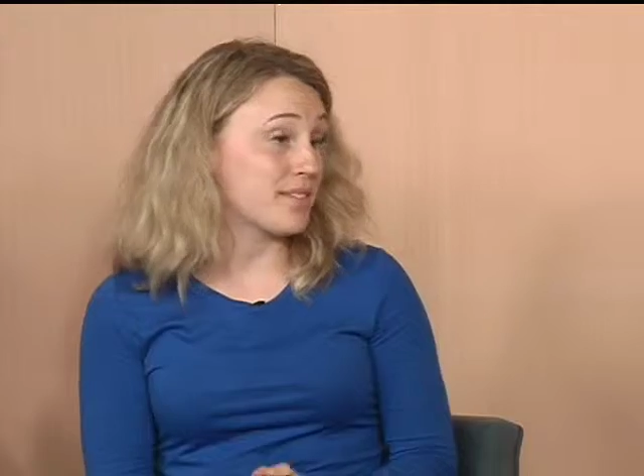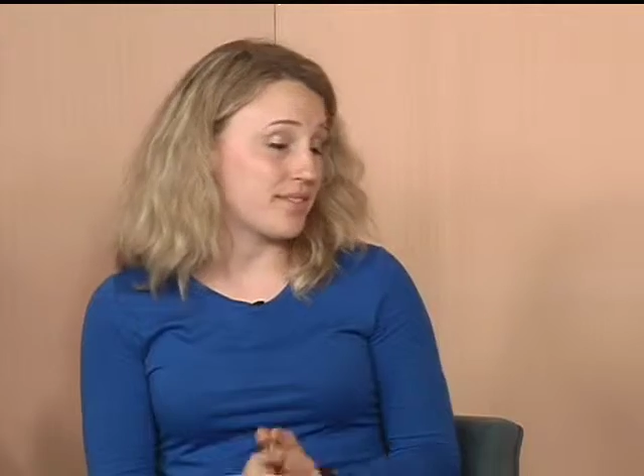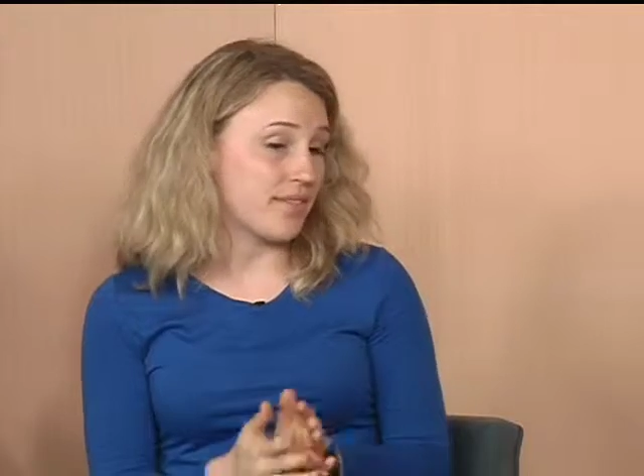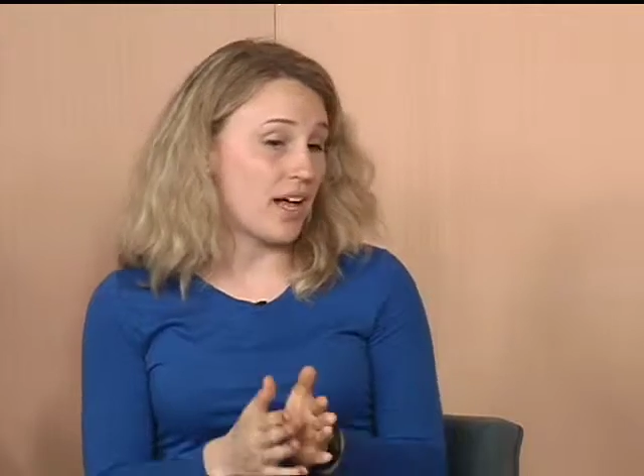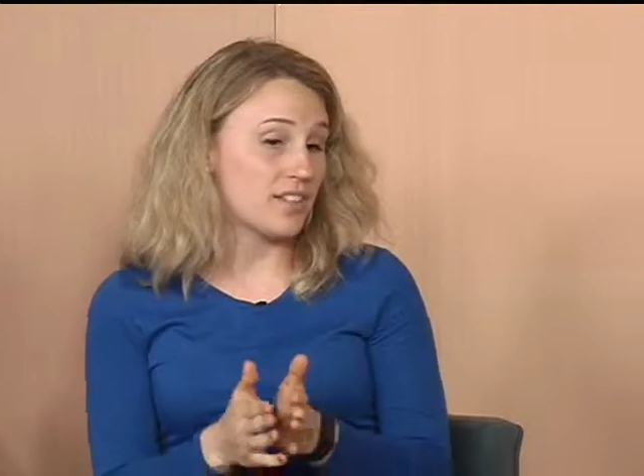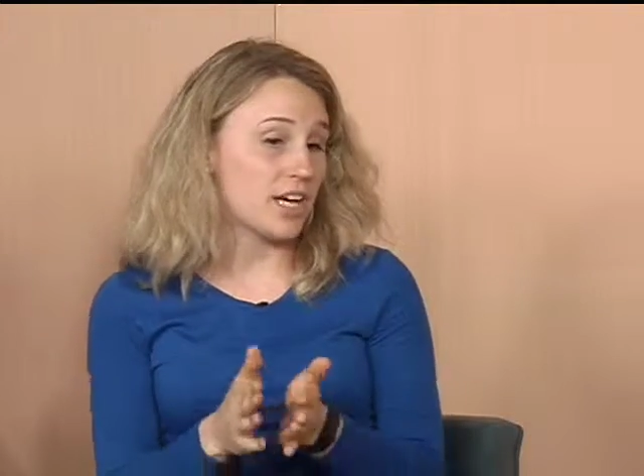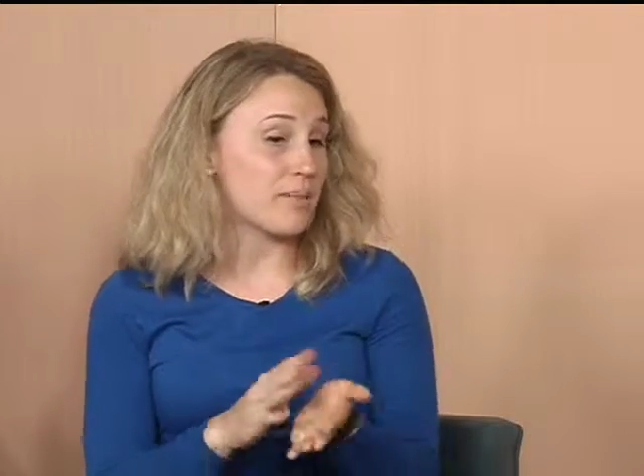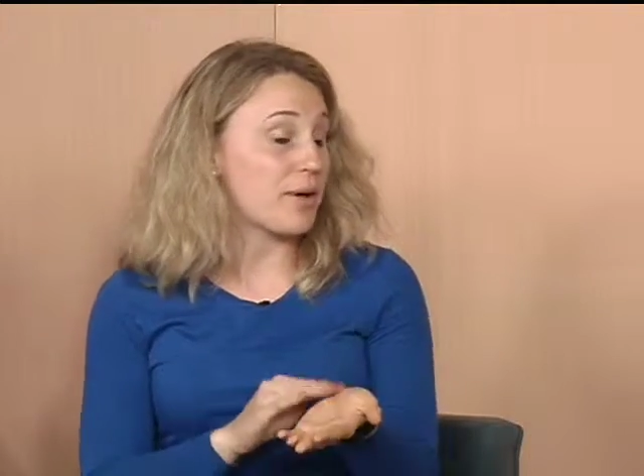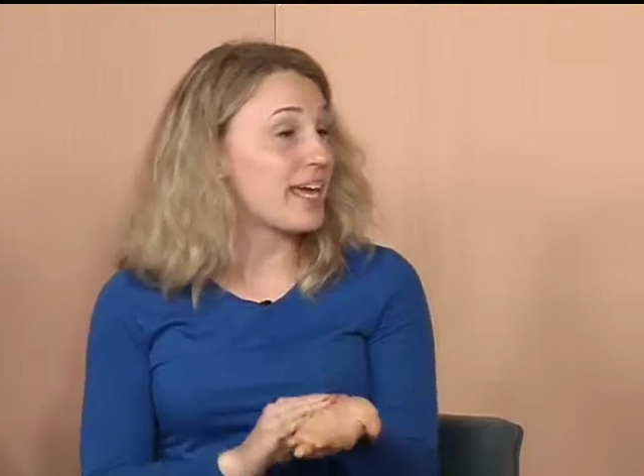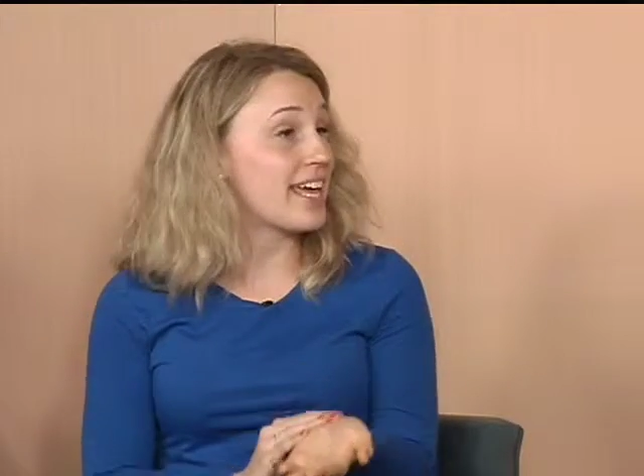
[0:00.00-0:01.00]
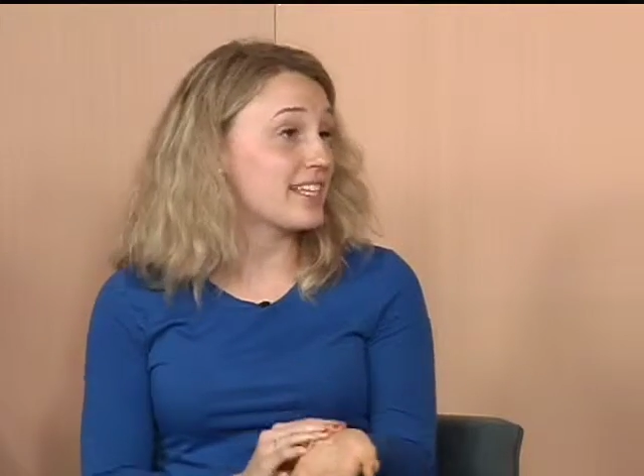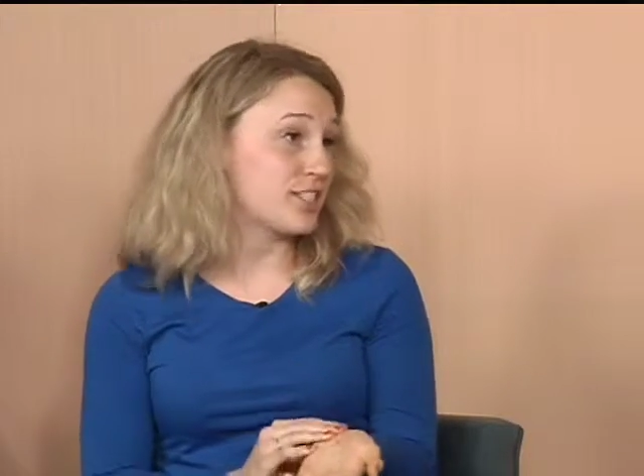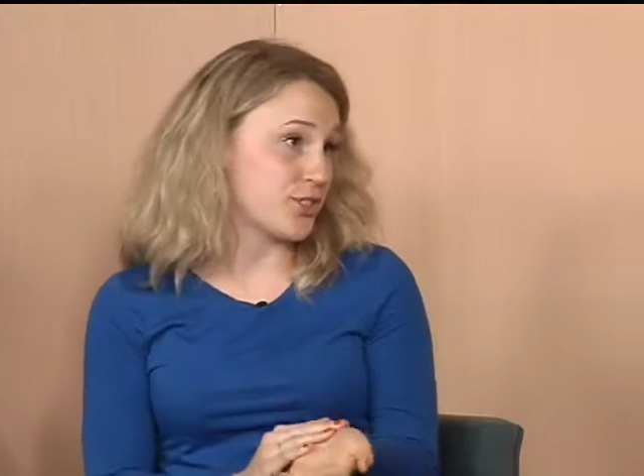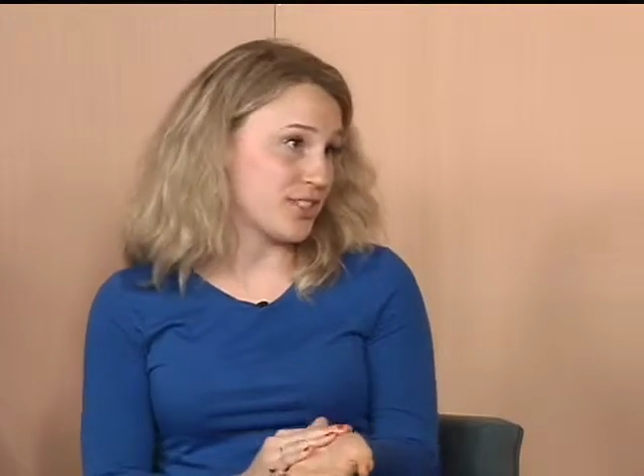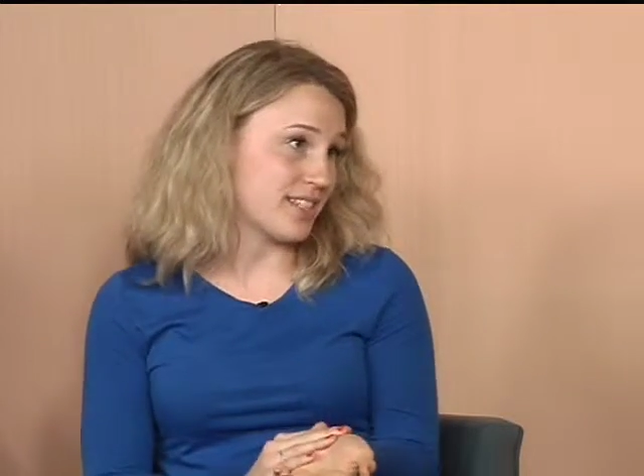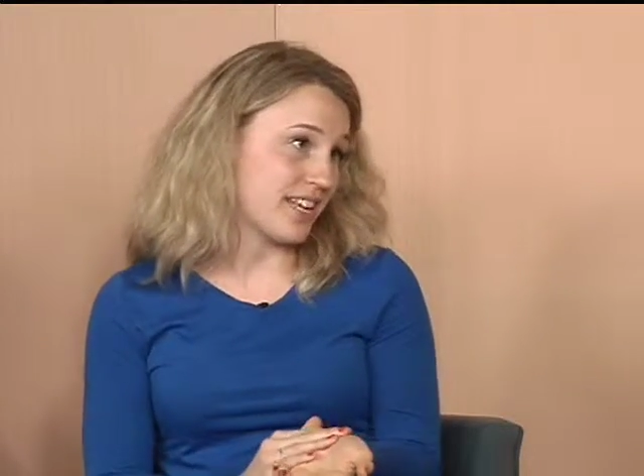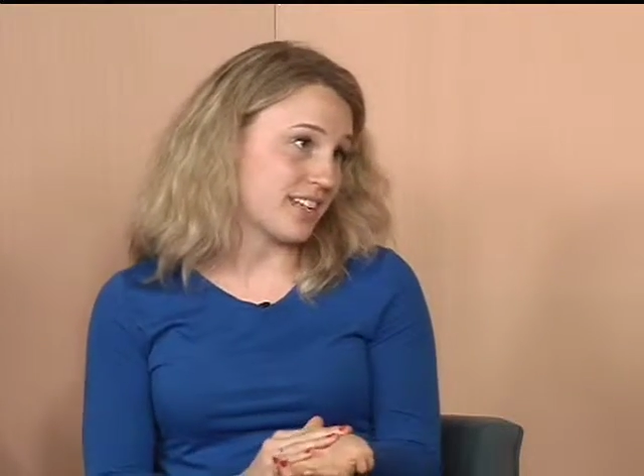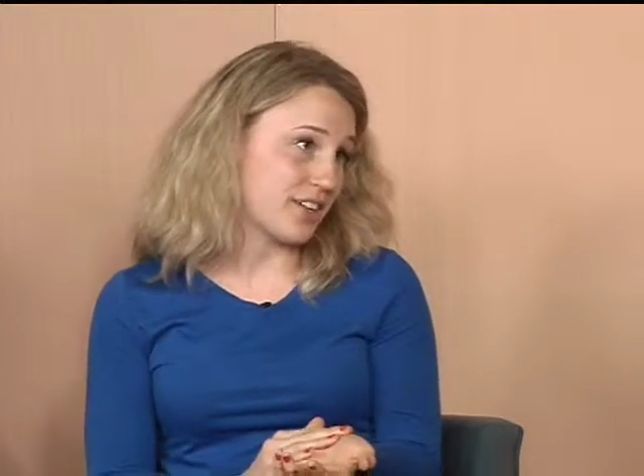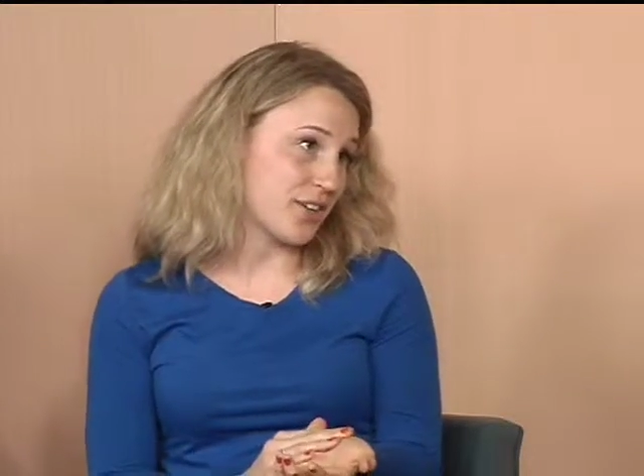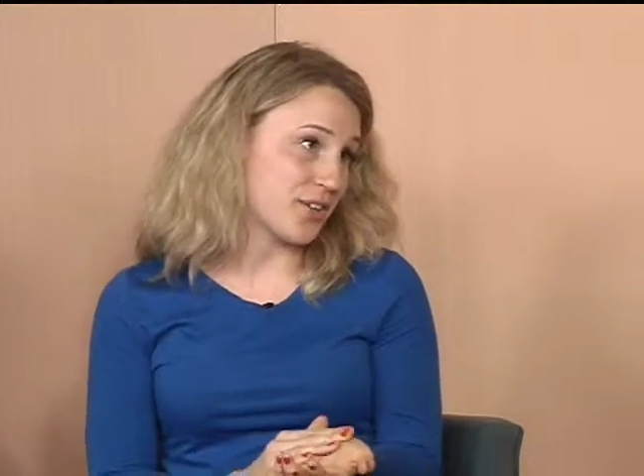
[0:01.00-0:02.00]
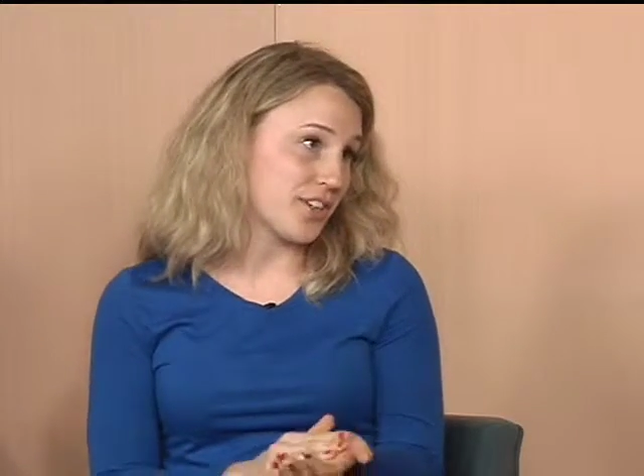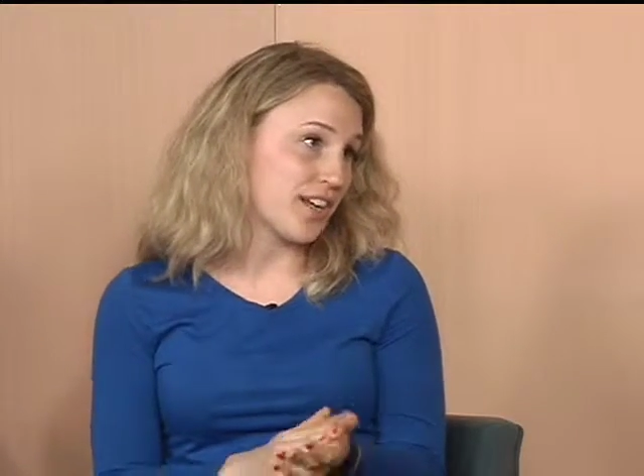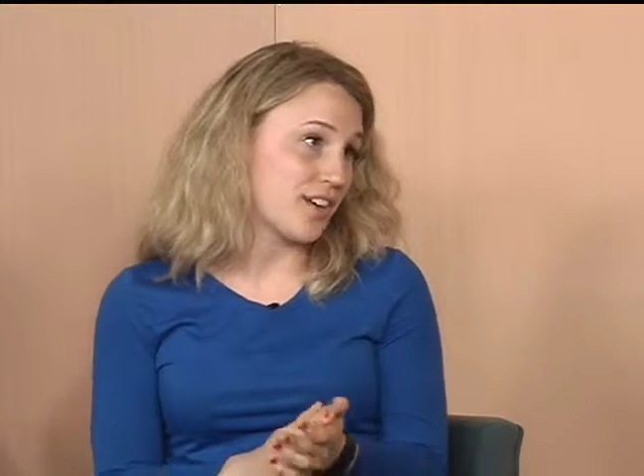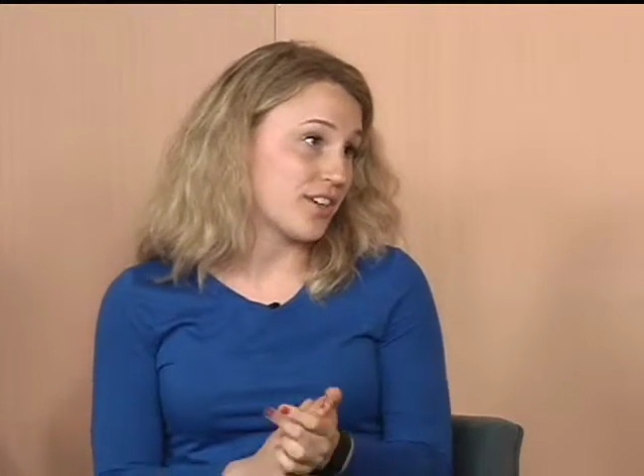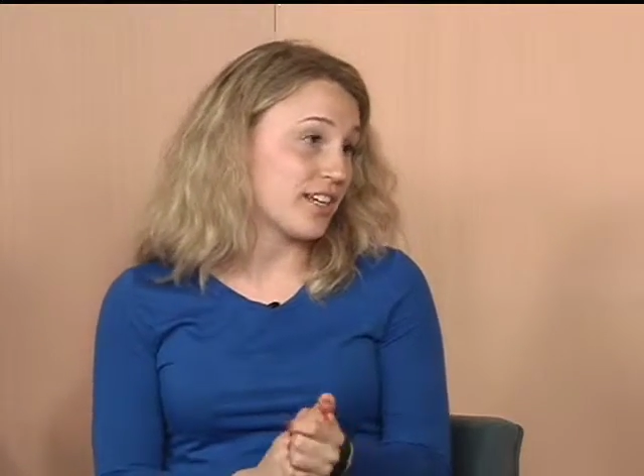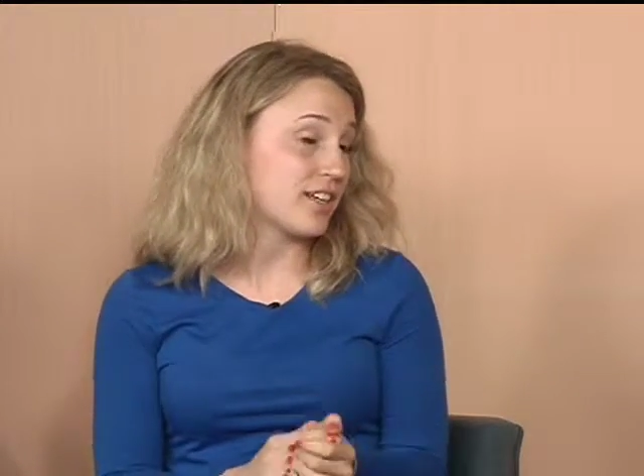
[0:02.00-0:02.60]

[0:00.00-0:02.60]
I'll talk about hand injuries that can occur in the garden